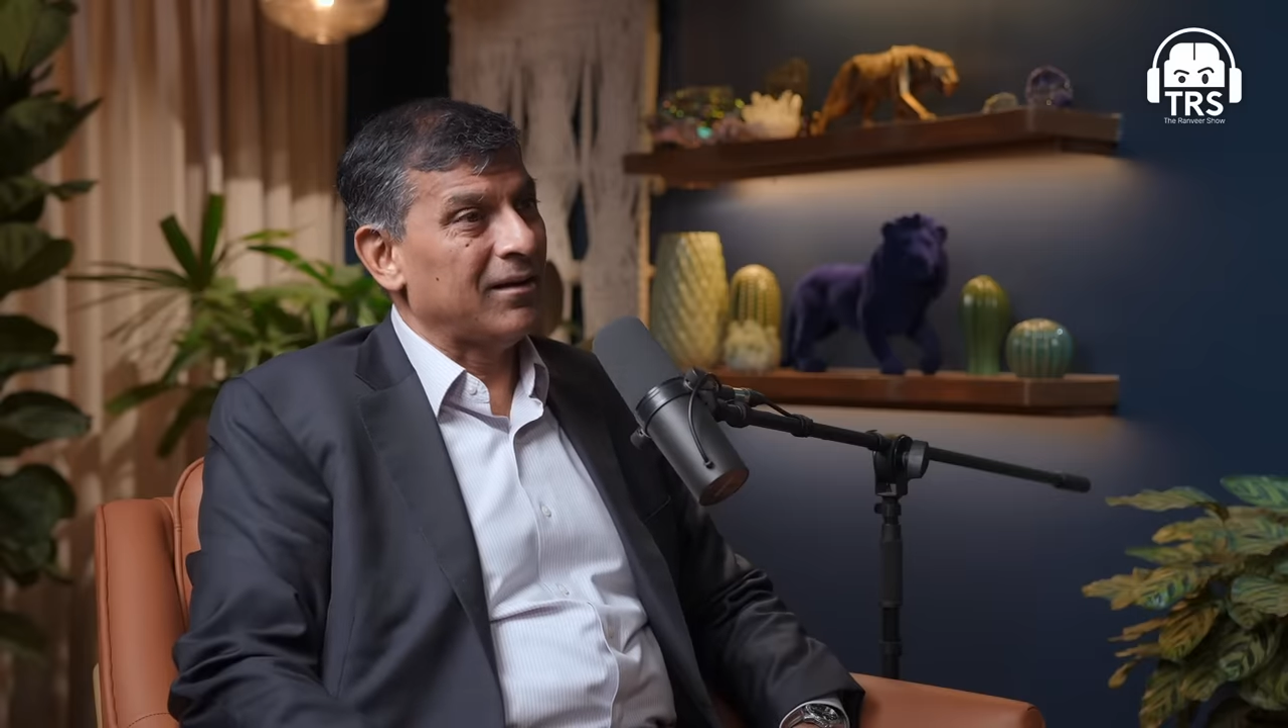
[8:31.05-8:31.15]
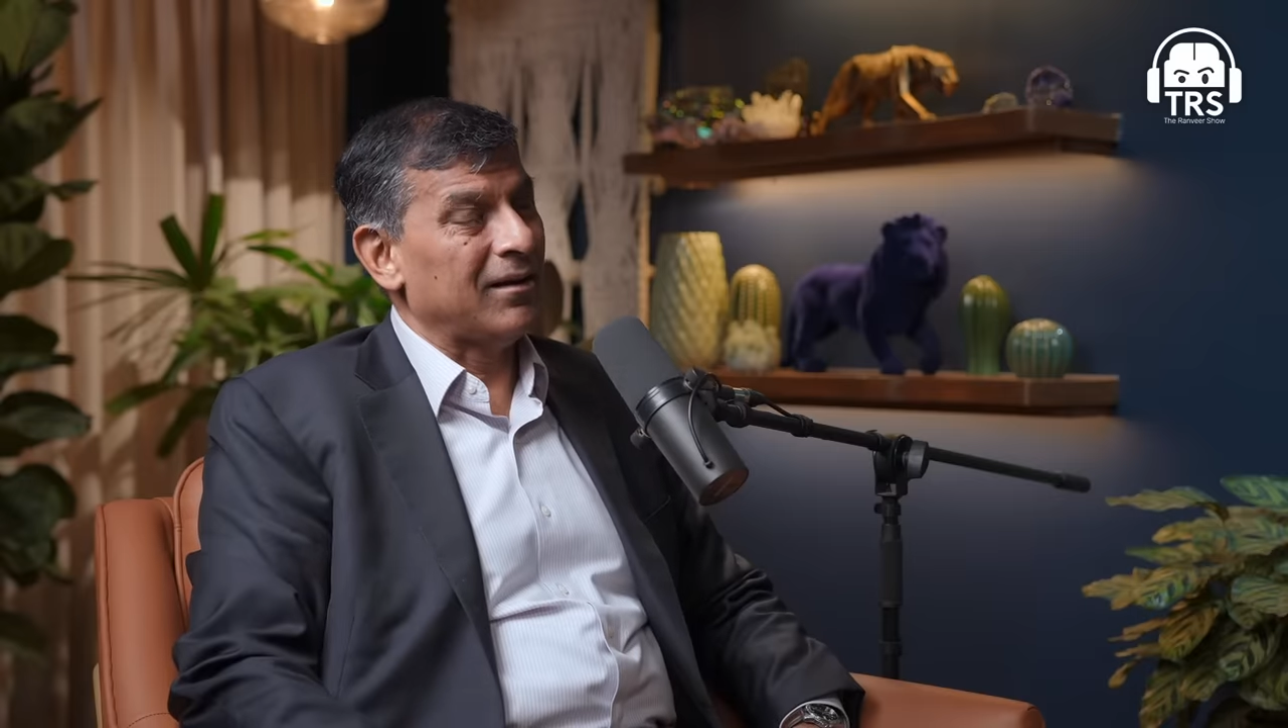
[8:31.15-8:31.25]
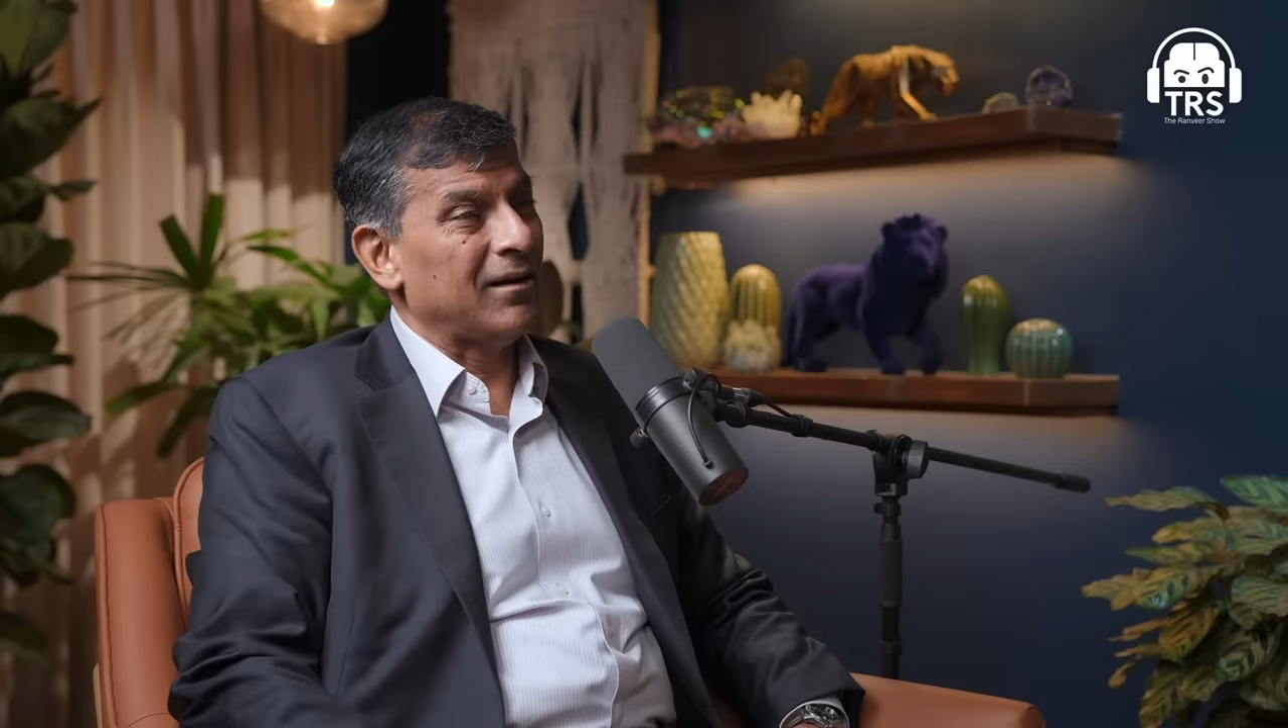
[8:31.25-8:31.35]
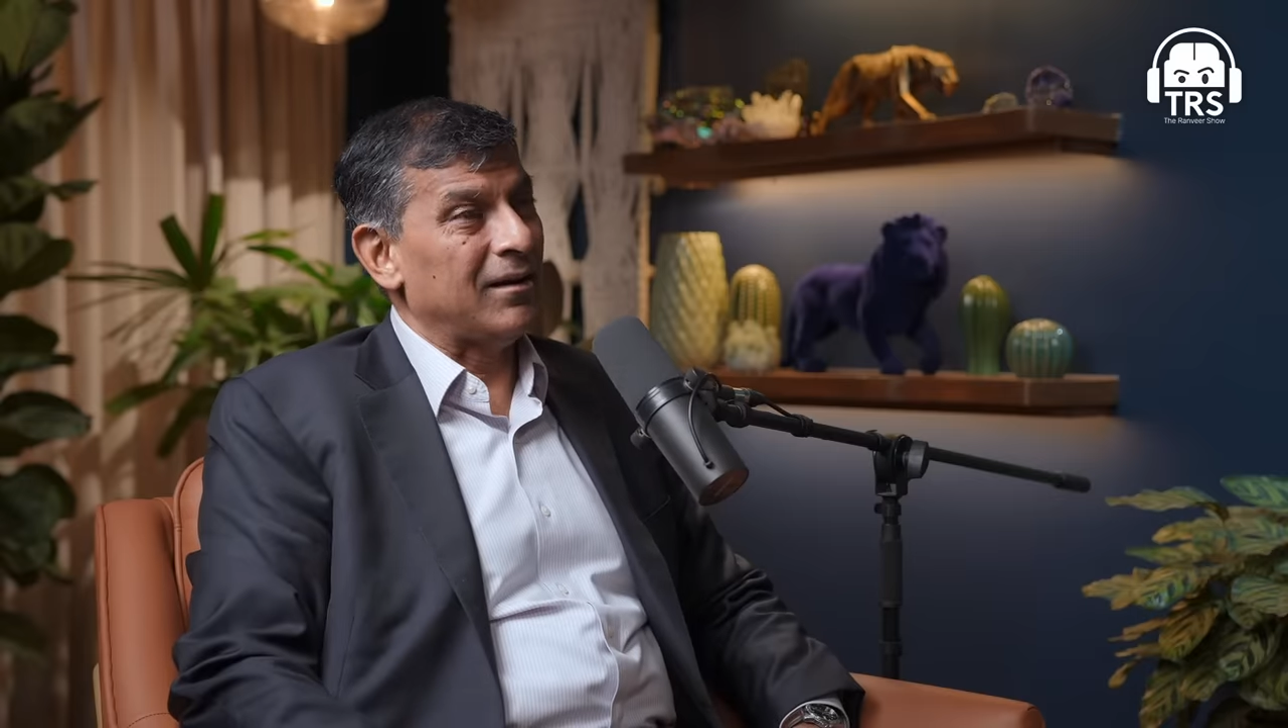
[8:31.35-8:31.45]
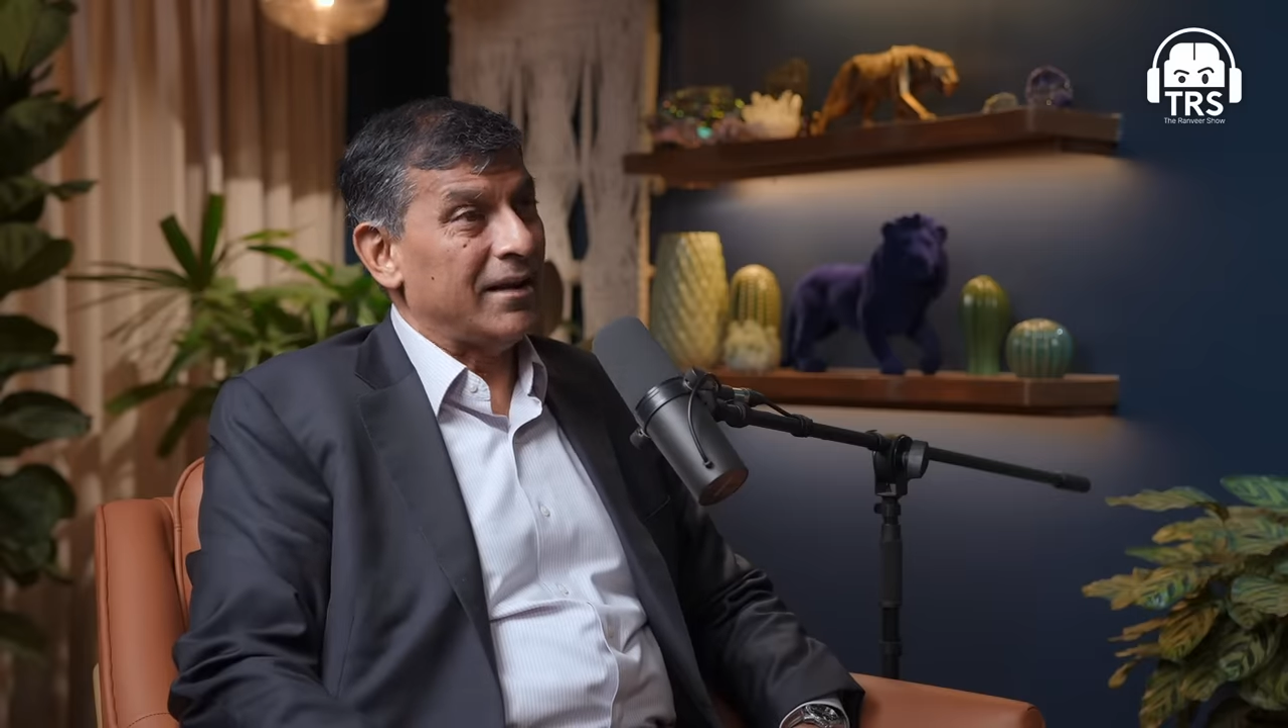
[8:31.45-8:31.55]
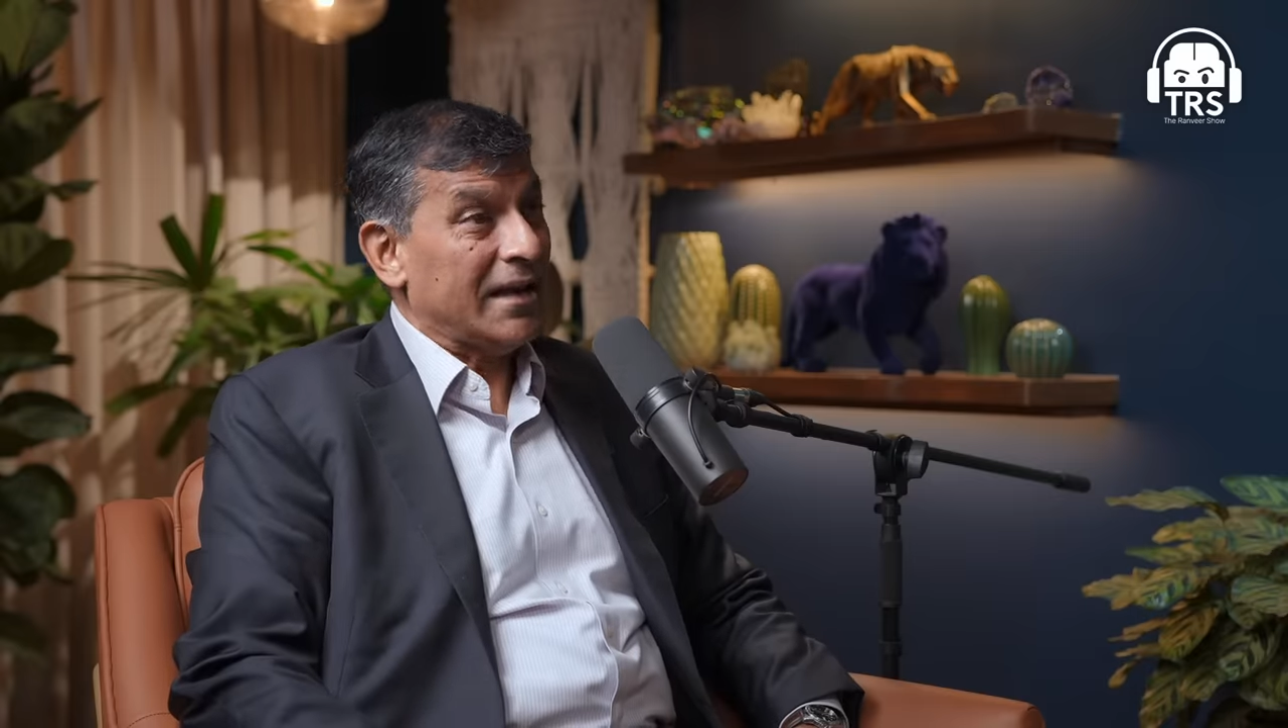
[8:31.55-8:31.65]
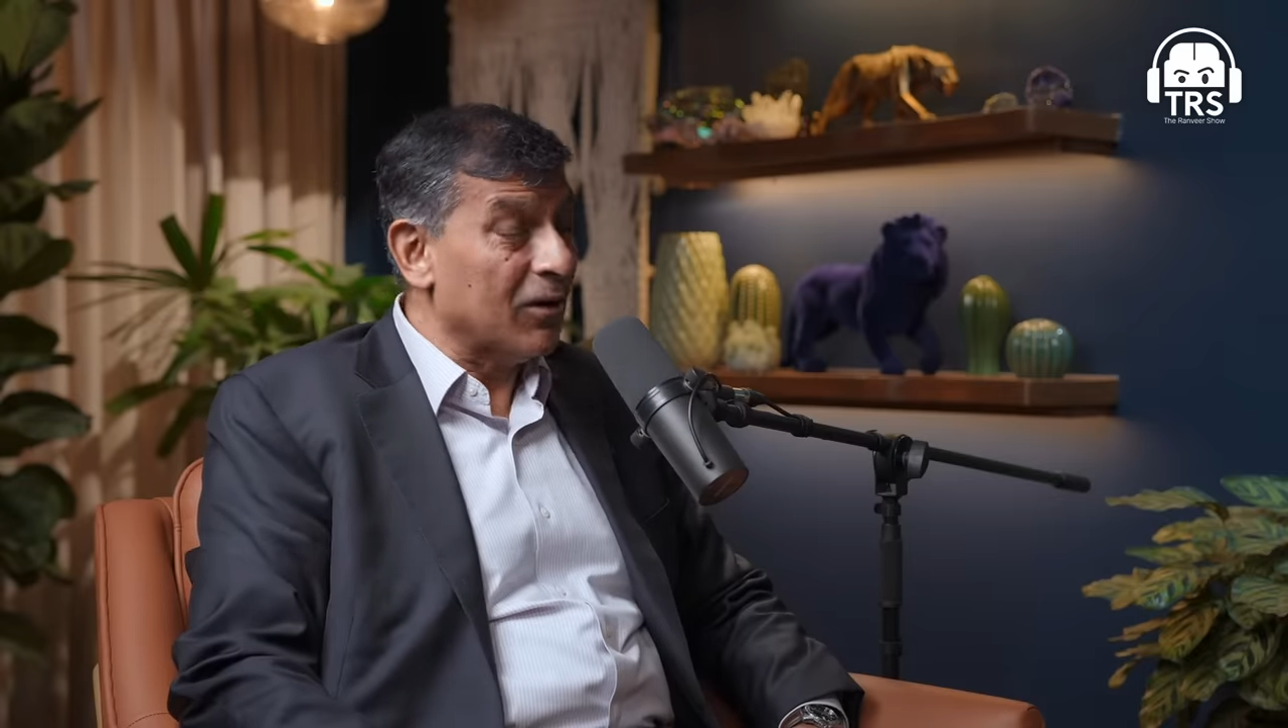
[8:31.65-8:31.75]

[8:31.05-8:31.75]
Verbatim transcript: uh,